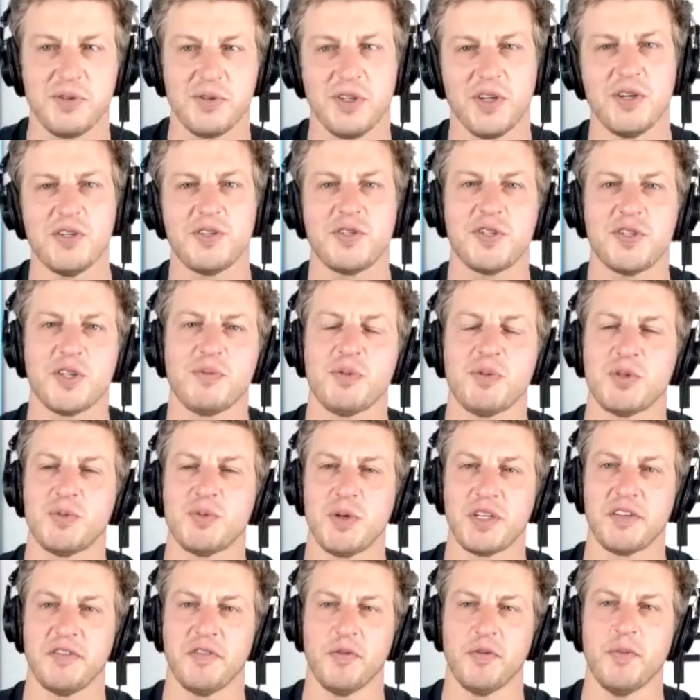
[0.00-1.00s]
a really interesting
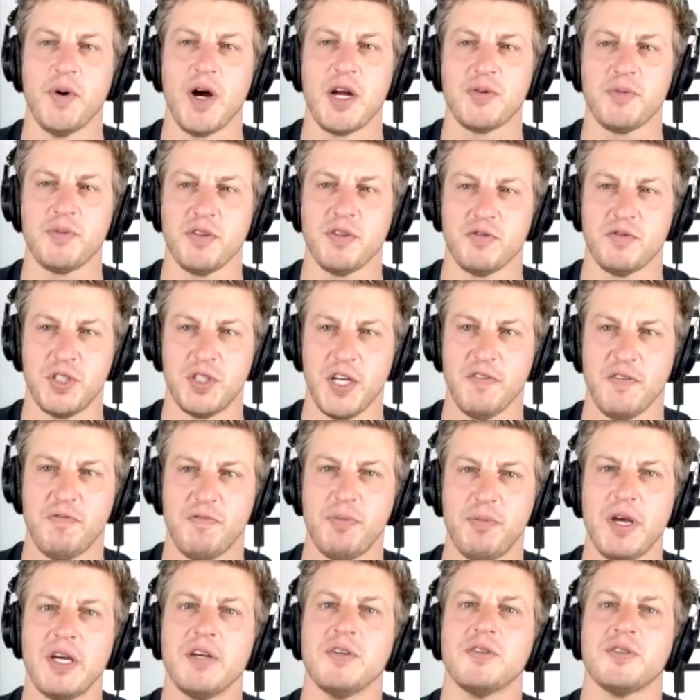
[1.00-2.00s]
perspective. It reminds me of
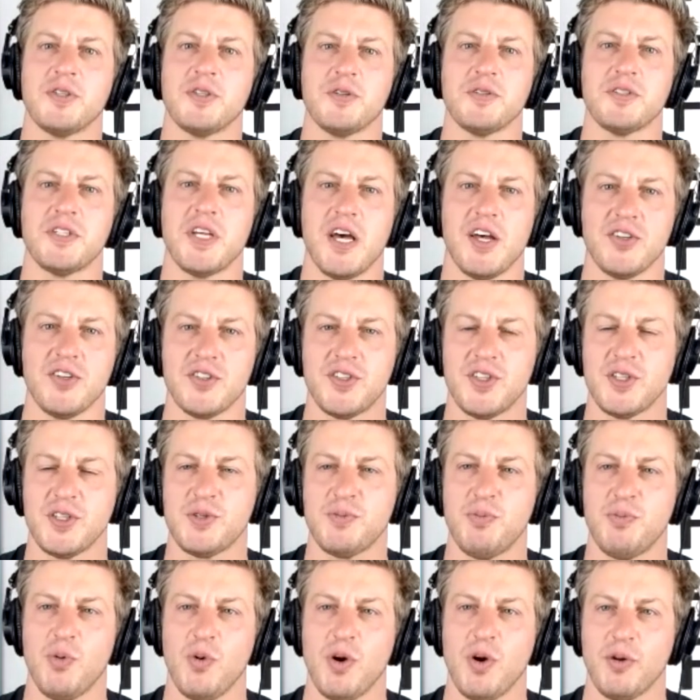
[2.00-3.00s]
Jeff Bezos has
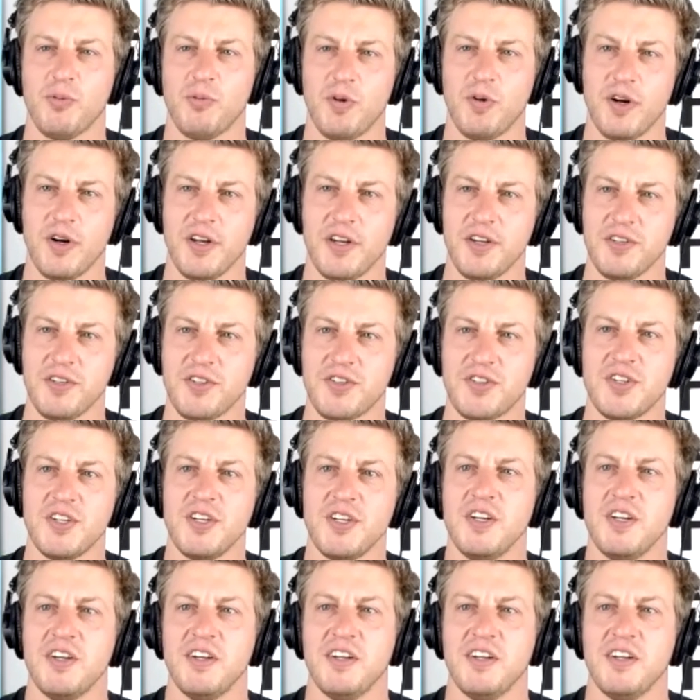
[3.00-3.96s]
this point where he